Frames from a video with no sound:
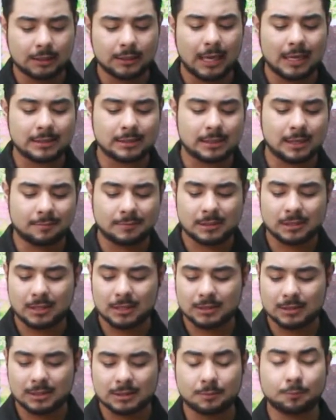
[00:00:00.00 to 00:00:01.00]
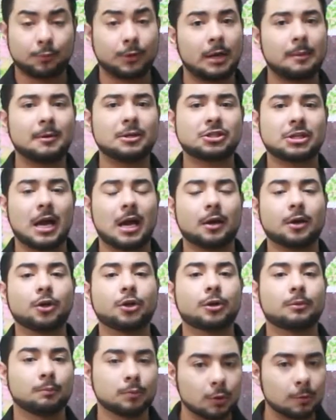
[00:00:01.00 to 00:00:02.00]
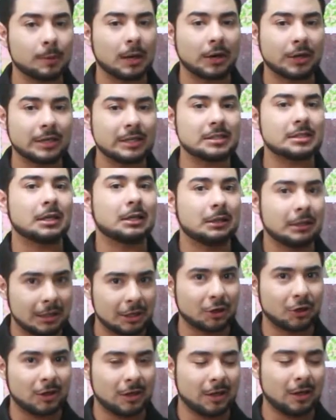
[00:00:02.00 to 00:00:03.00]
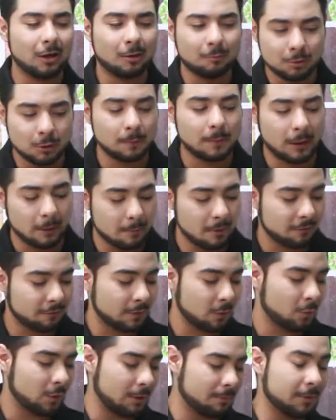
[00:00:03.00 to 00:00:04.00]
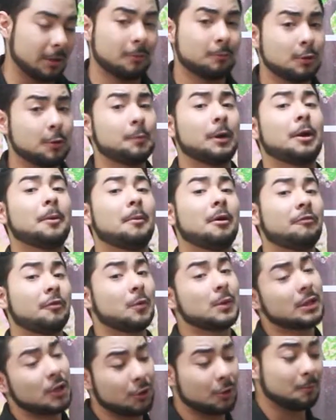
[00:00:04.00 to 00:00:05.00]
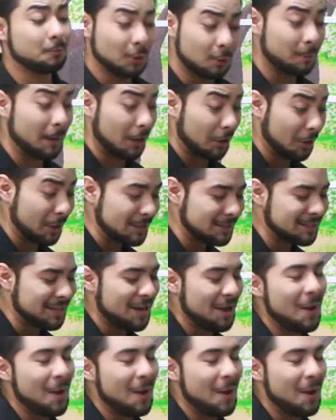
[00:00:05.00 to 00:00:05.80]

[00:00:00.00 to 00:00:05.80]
last step to this is pretty much adding your blueberries. Literally, a blueberry muffin wouldn't be a blueberry muffin without your blueberries.